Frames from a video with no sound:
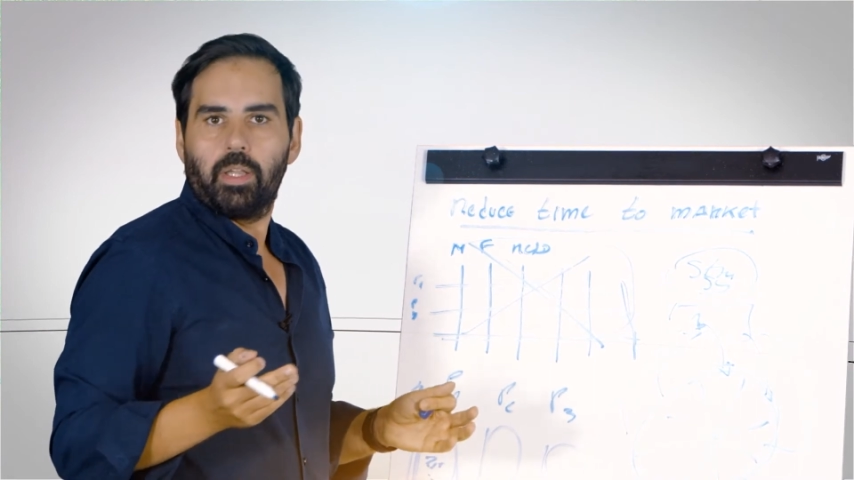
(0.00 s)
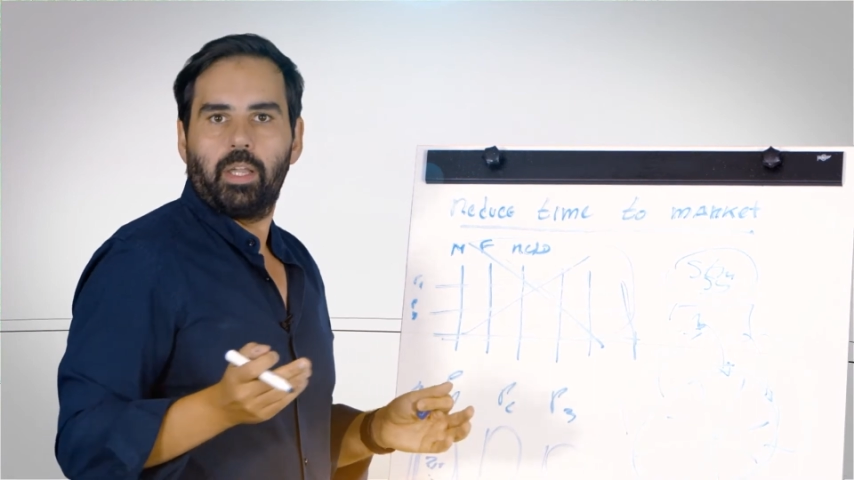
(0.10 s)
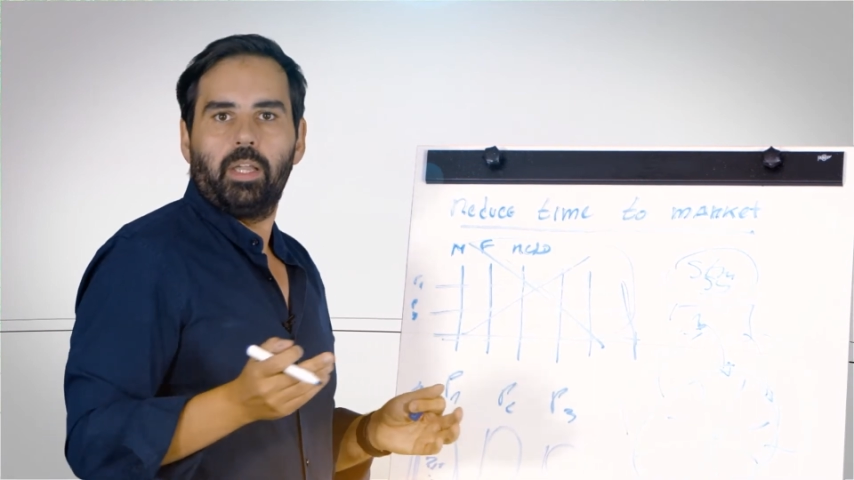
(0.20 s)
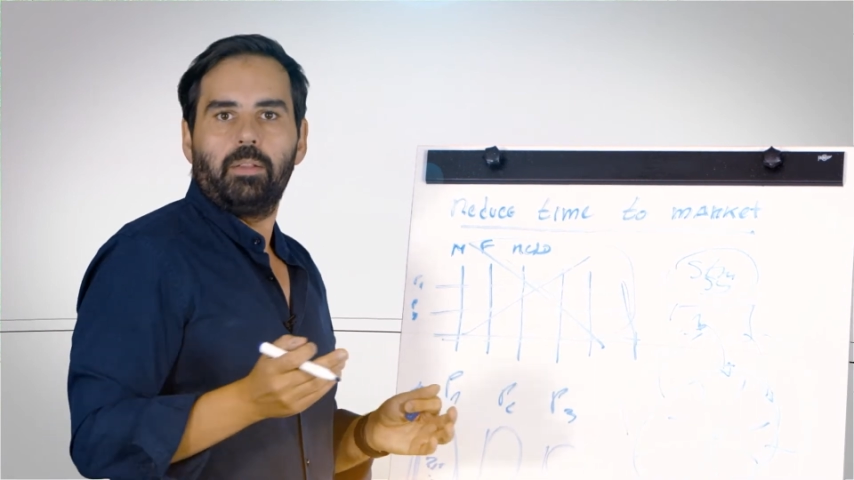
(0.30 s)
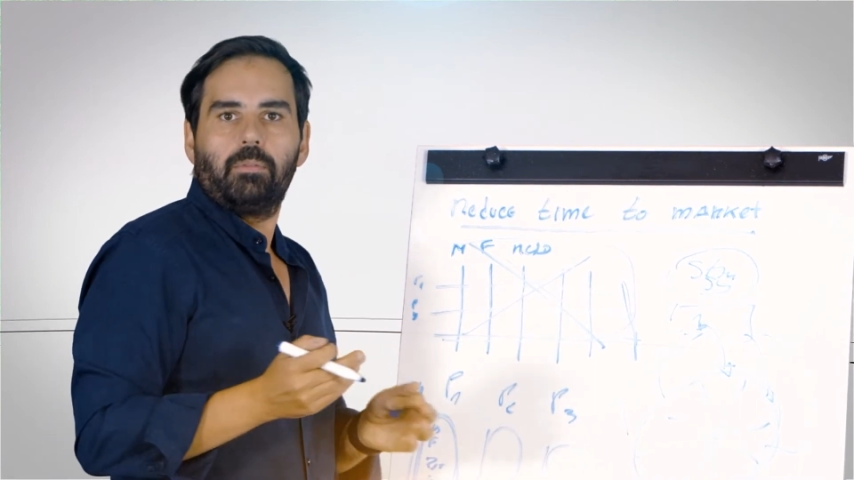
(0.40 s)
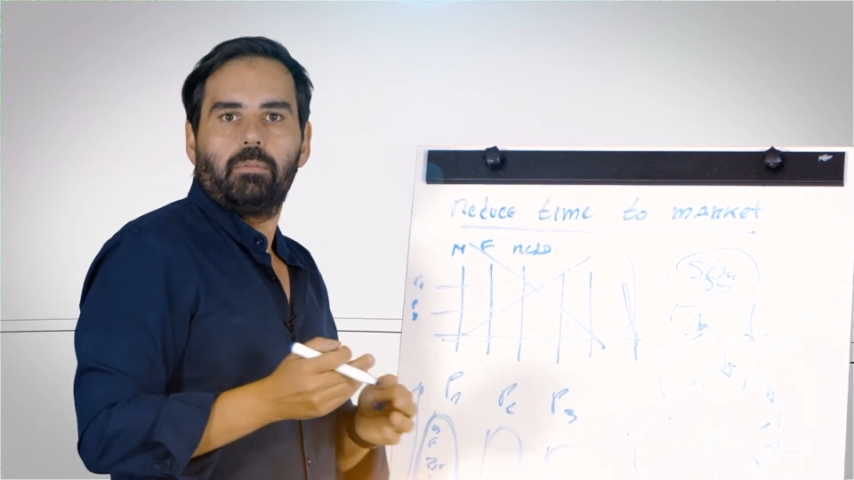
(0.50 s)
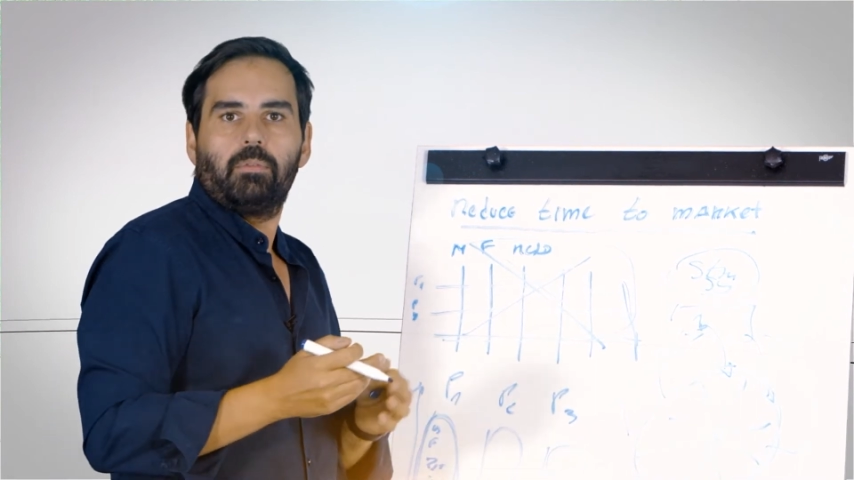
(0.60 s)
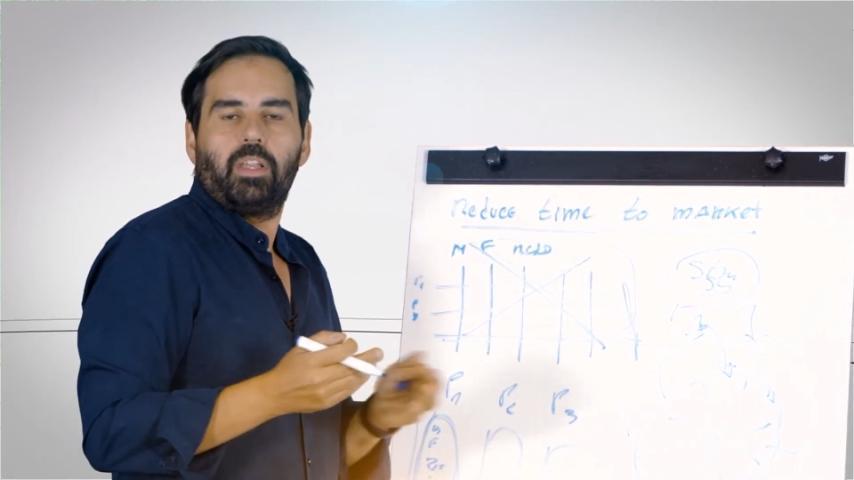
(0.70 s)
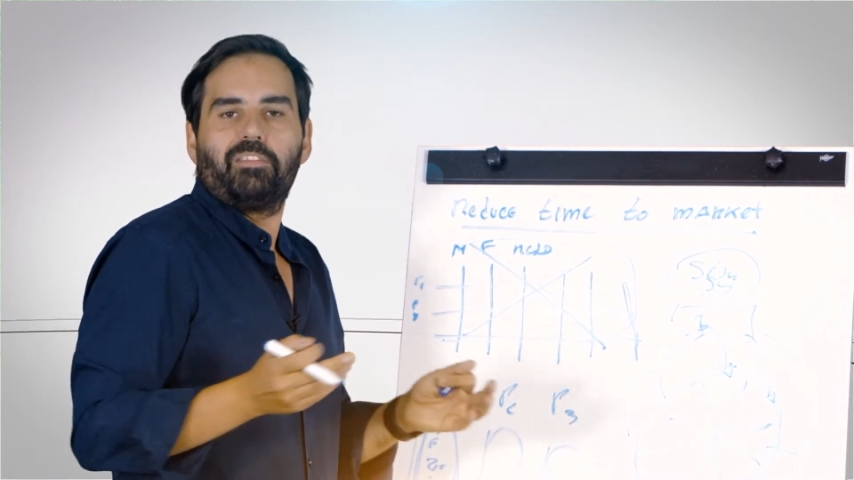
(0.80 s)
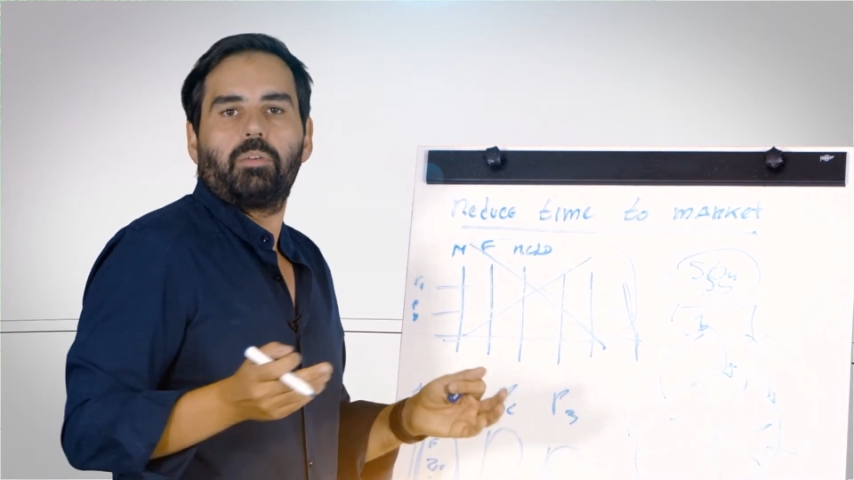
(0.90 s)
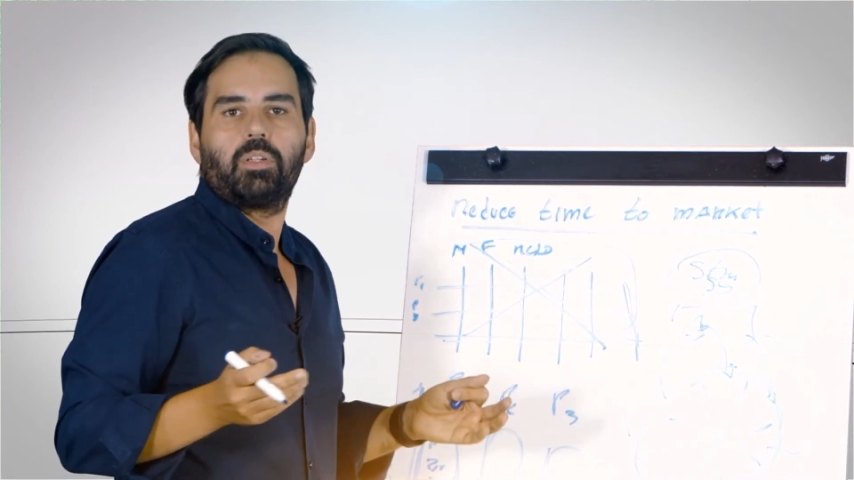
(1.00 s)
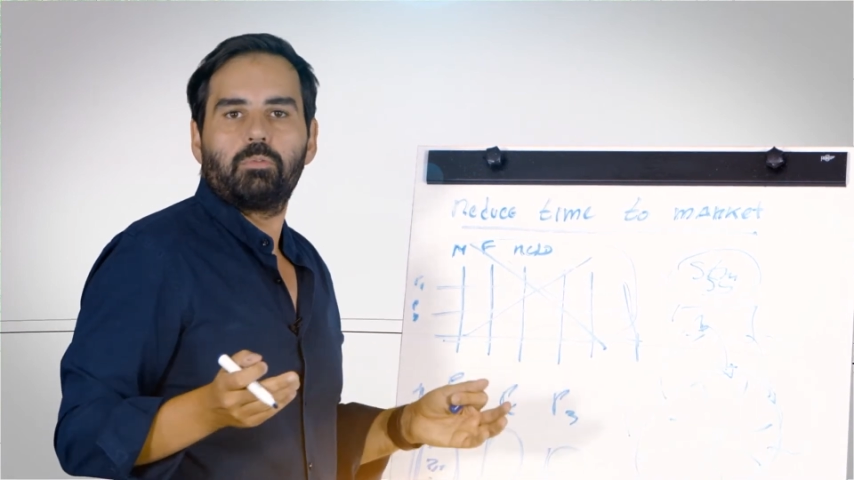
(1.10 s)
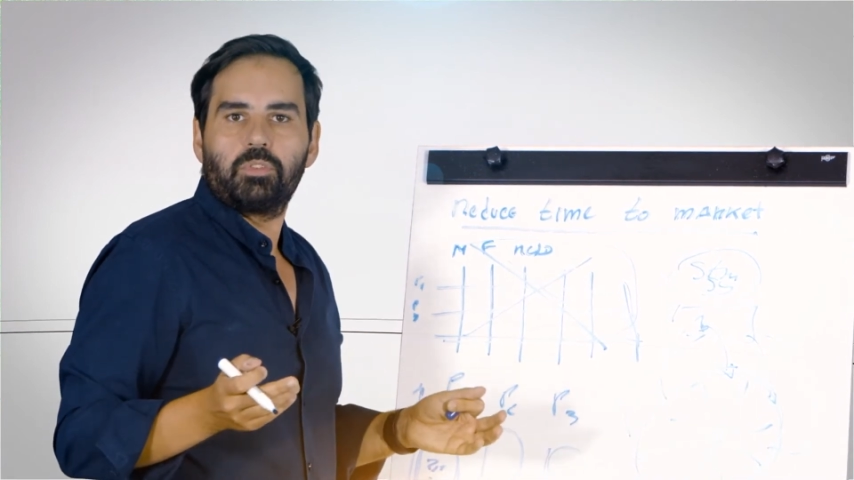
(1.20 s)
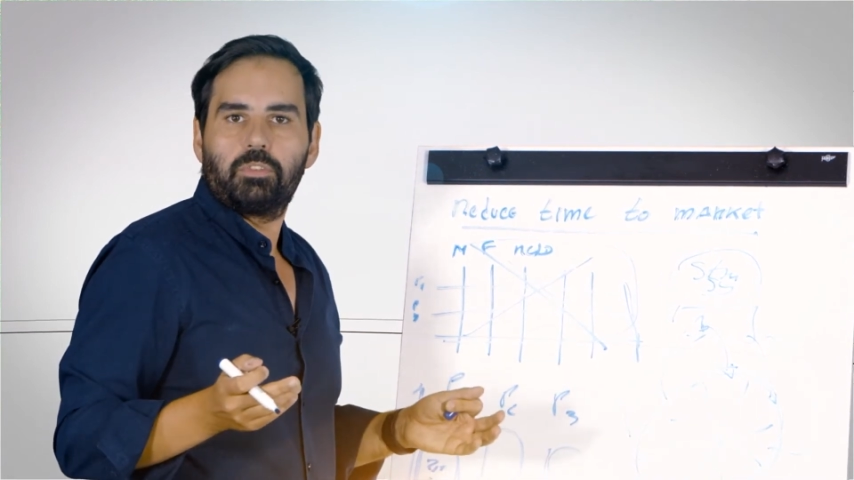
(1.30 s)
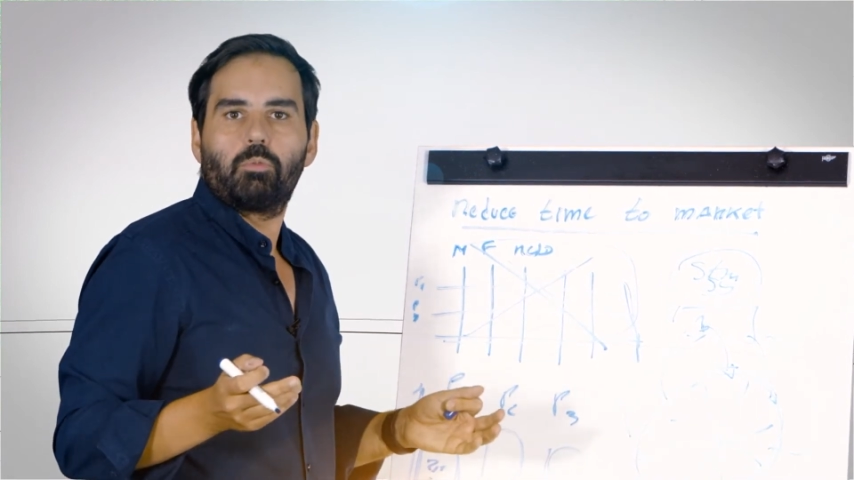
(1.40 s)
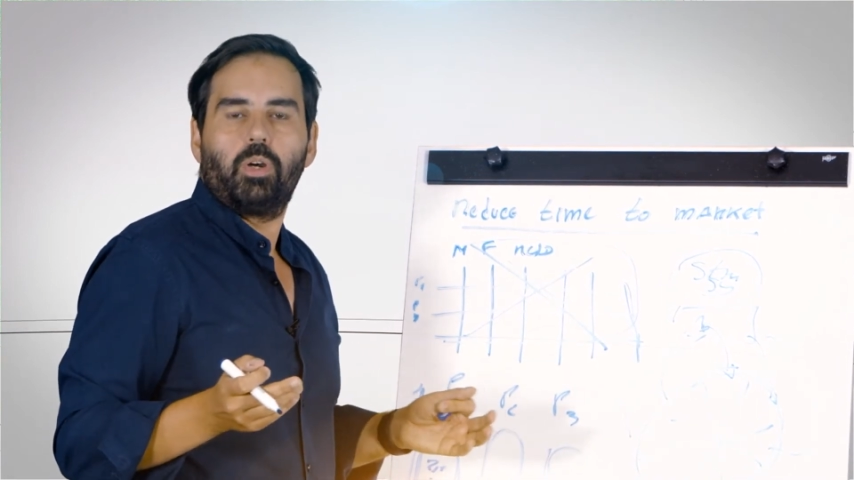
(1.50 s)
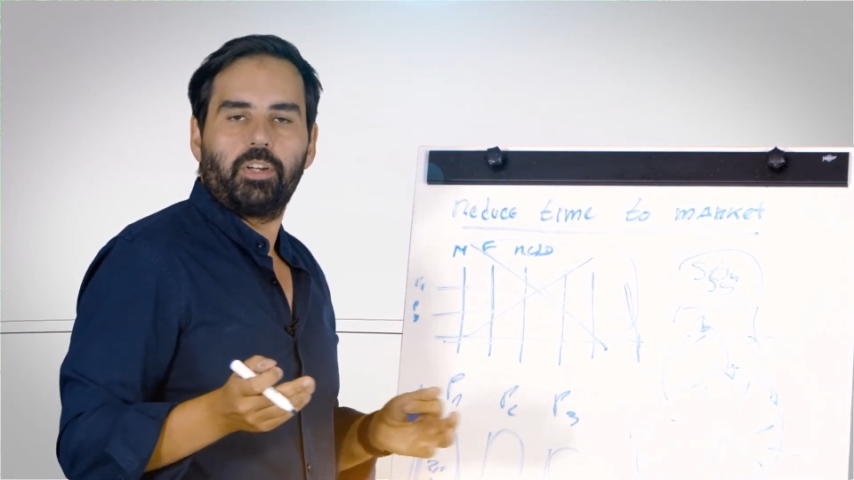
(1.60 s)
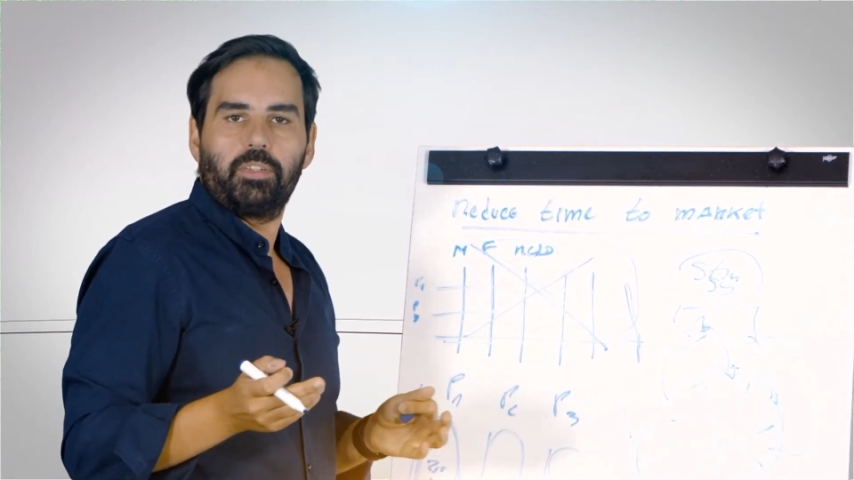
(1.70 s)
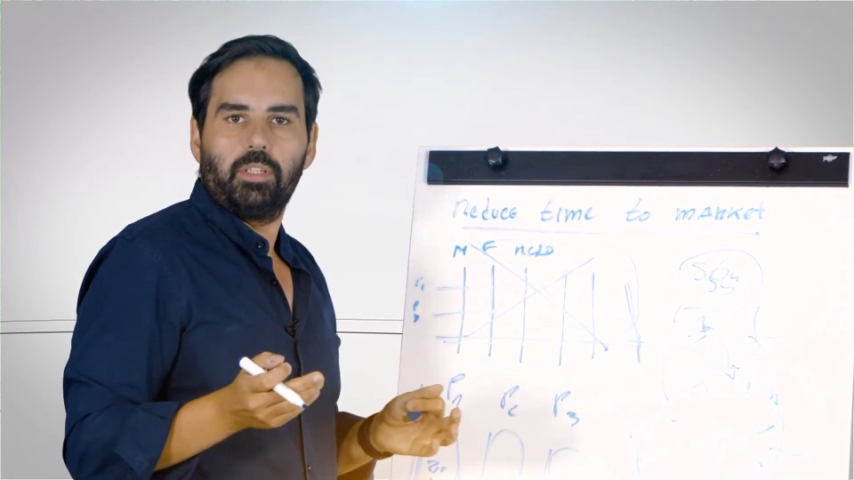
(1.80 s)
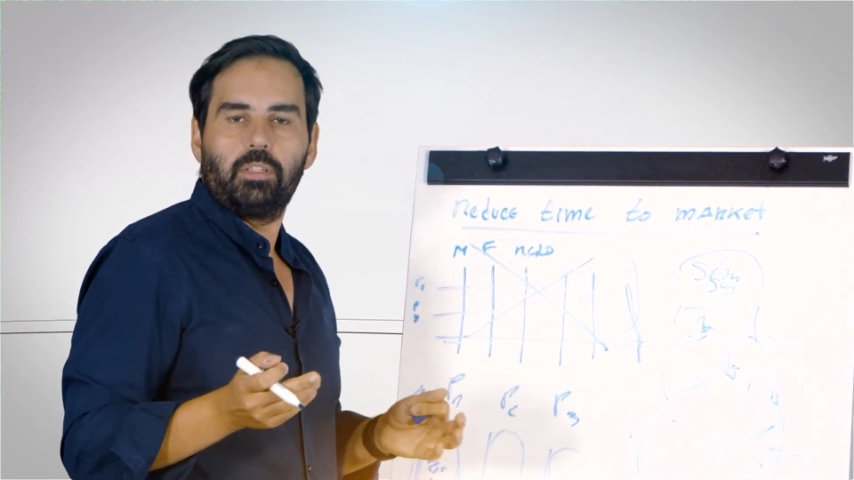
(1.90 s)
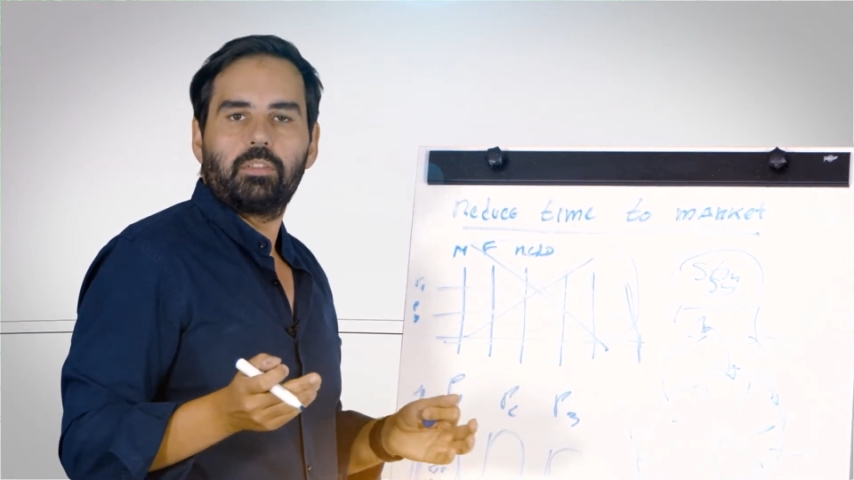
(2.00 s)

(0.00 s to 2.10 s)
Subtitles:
and everyone was in quarantine.